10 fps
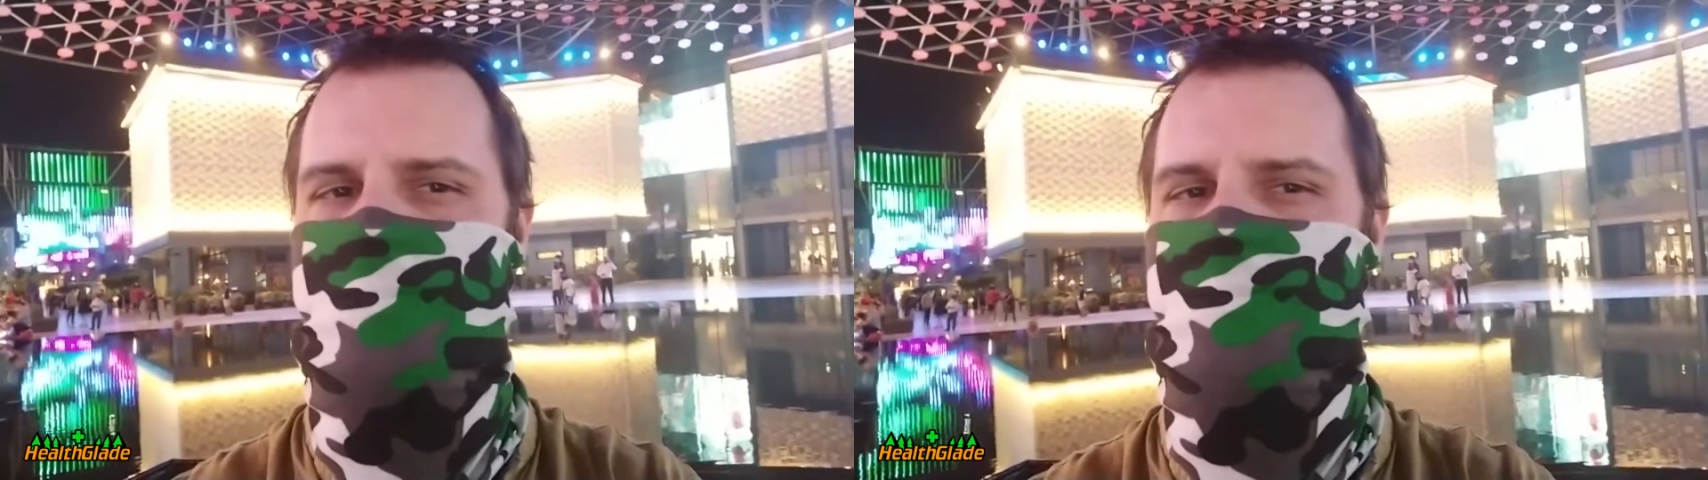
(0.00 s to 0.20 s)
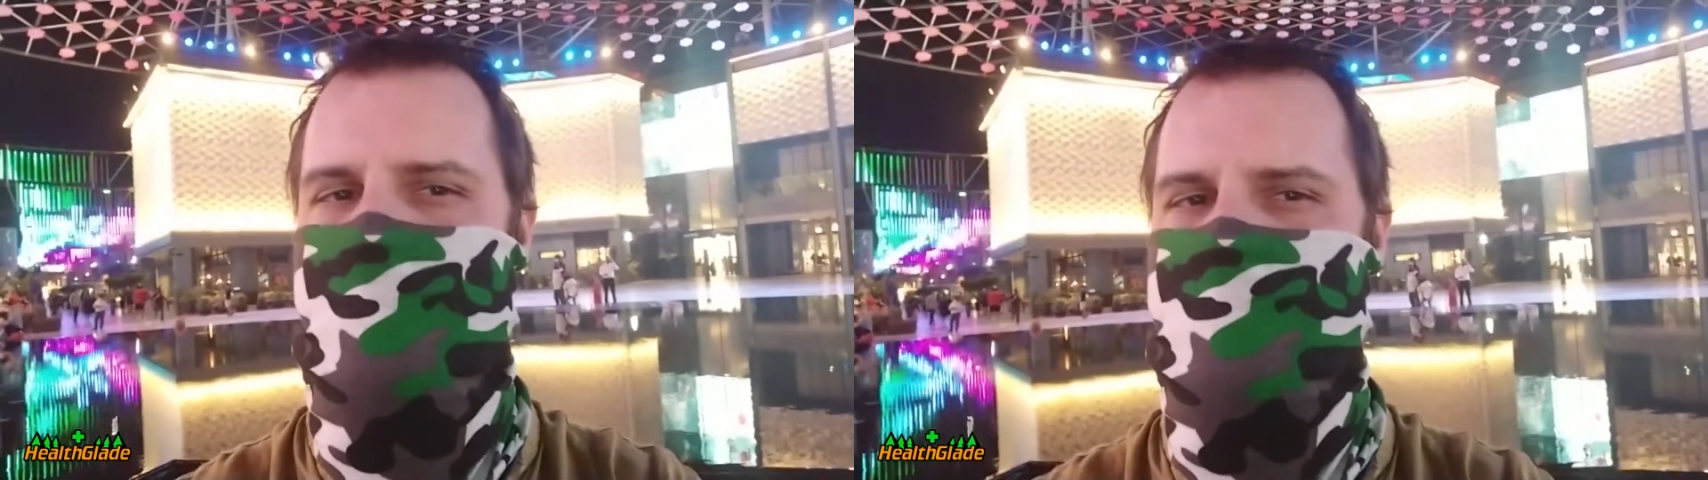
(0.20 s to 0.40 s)

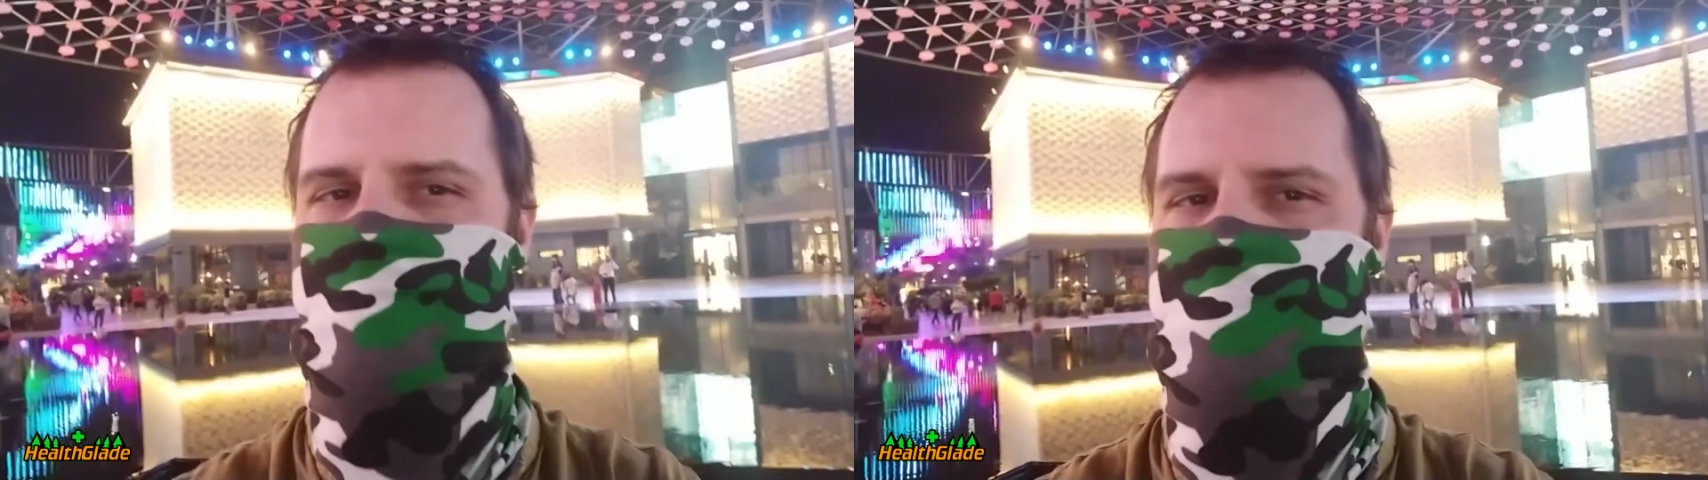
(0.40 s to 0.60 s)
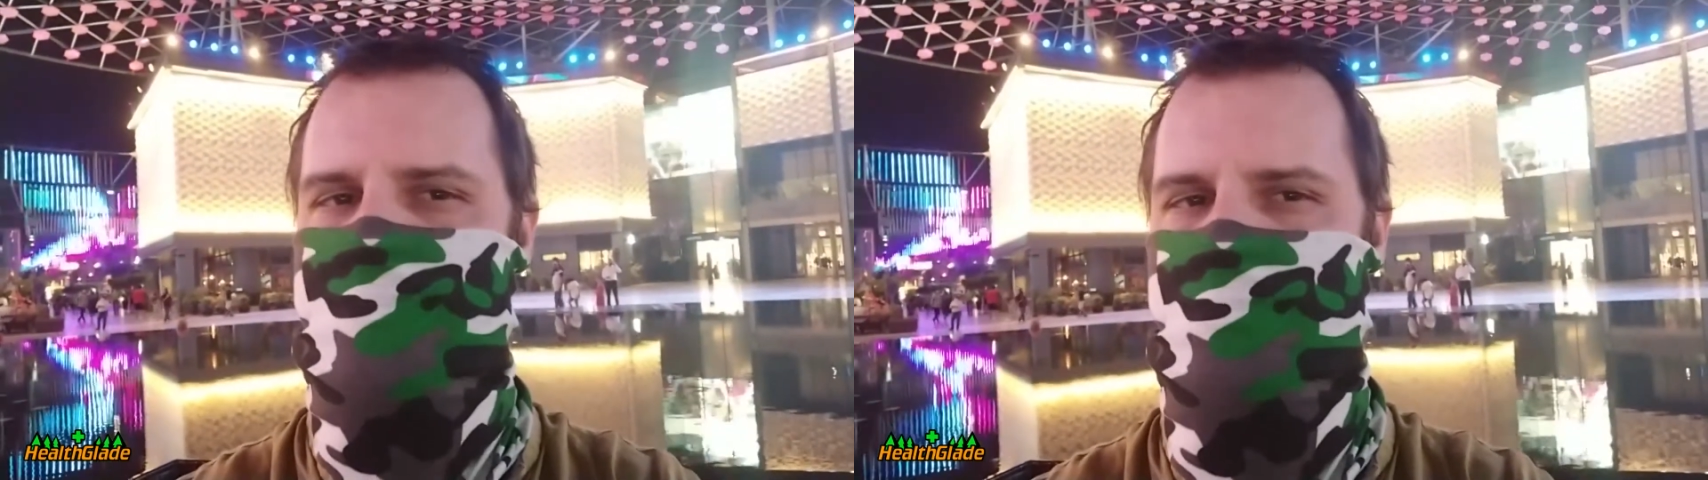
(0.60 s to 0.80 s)

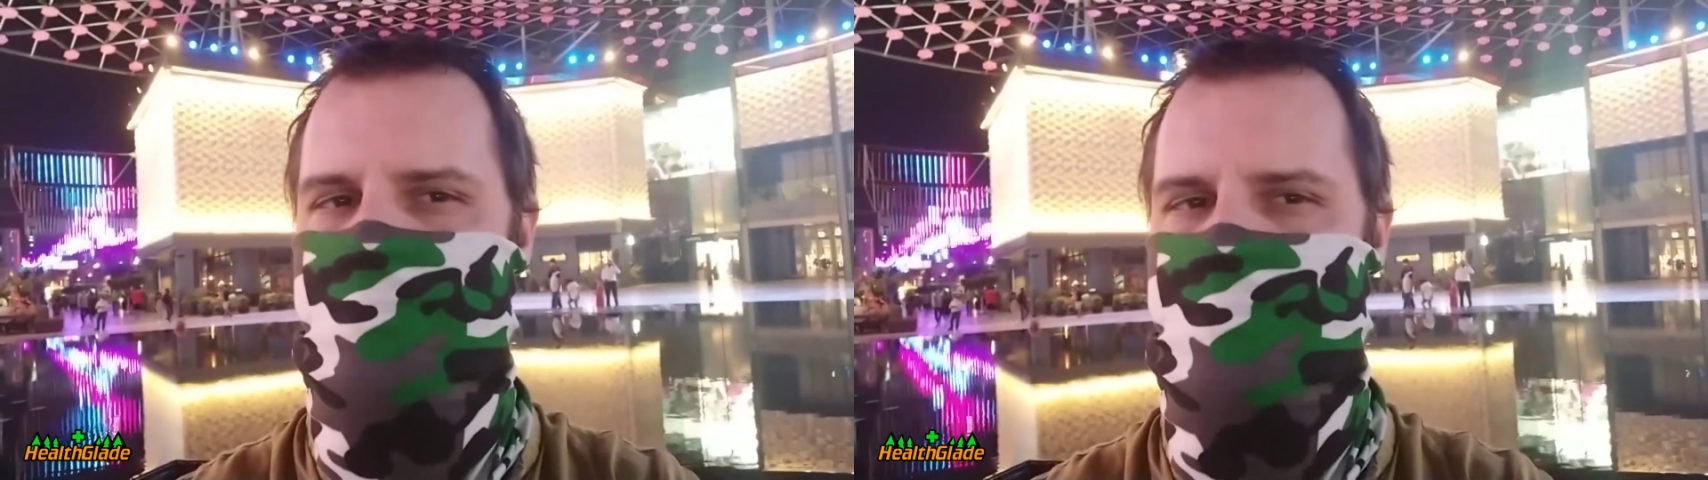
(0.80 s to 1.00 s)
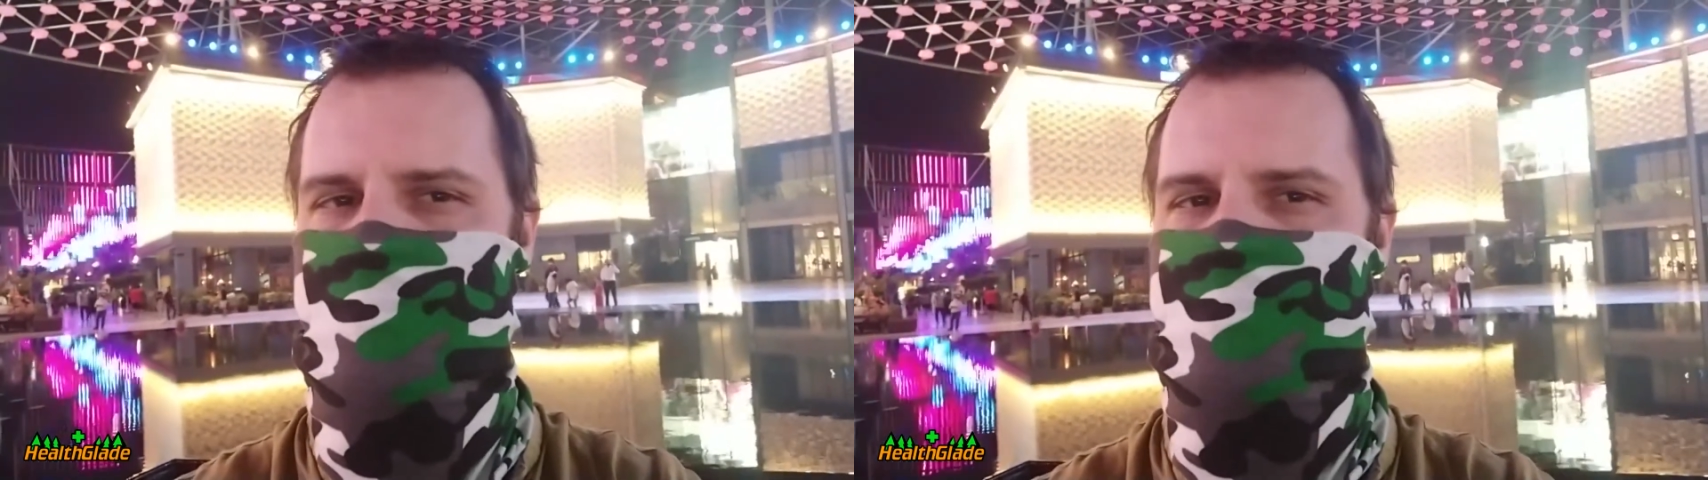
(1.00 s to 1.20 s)
Affective
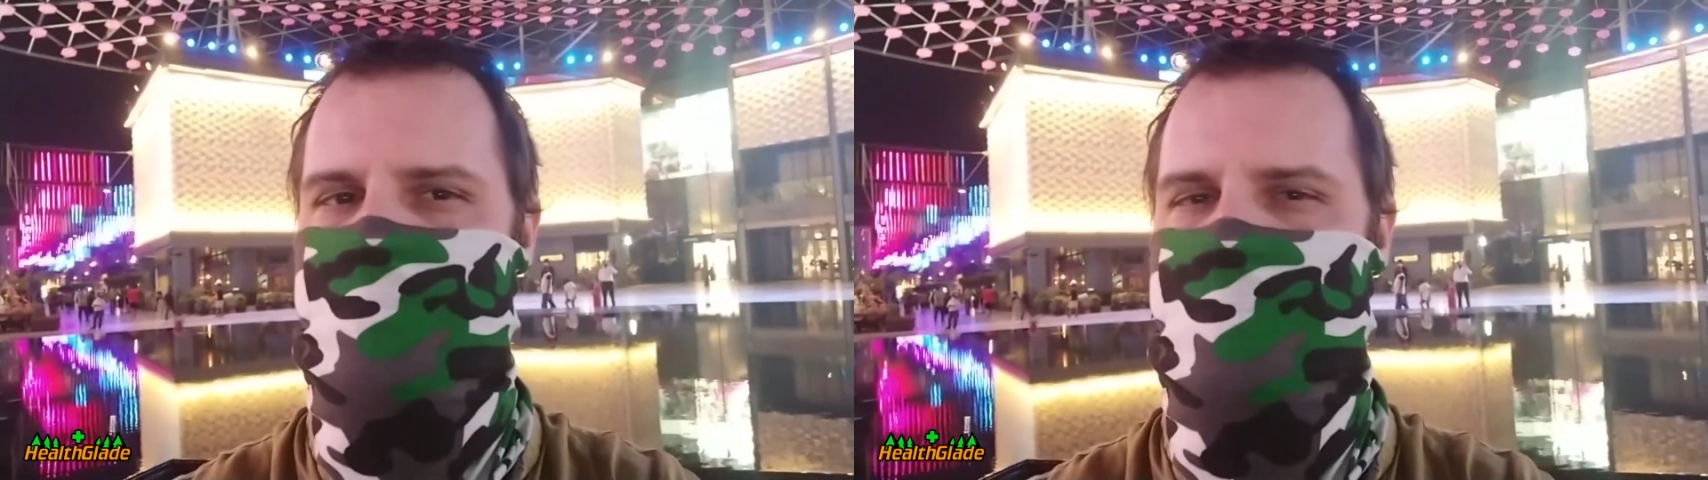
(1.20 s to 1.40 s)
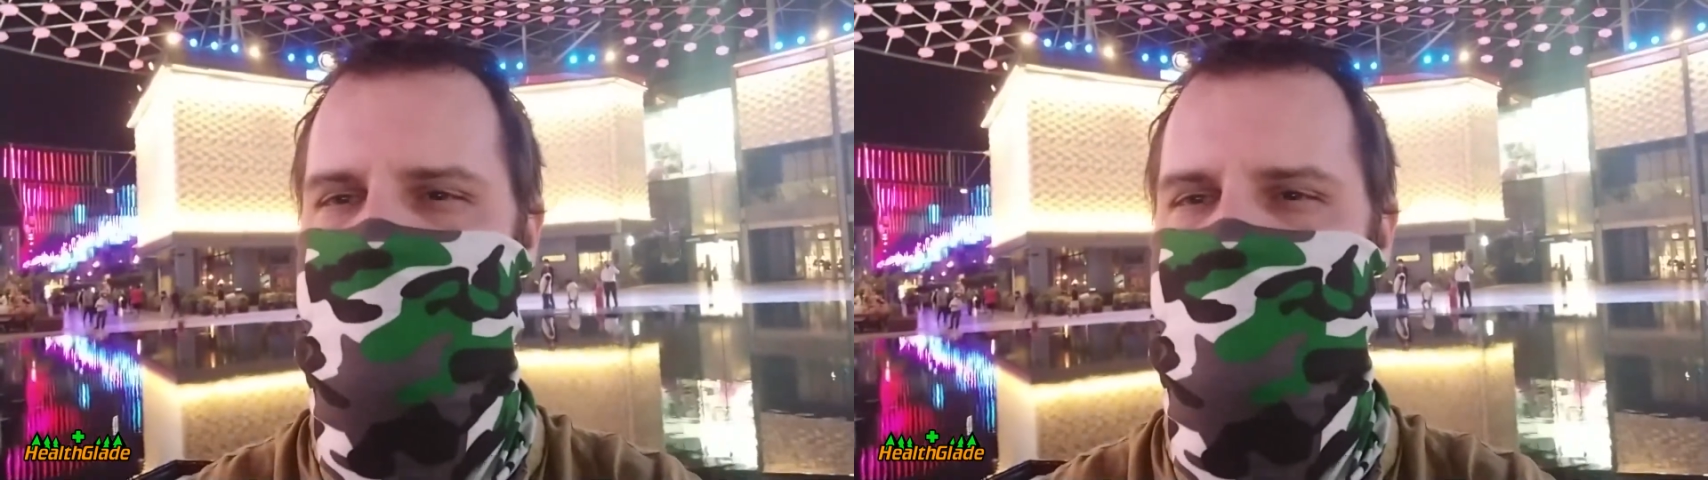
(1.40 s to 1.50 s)
Disorders,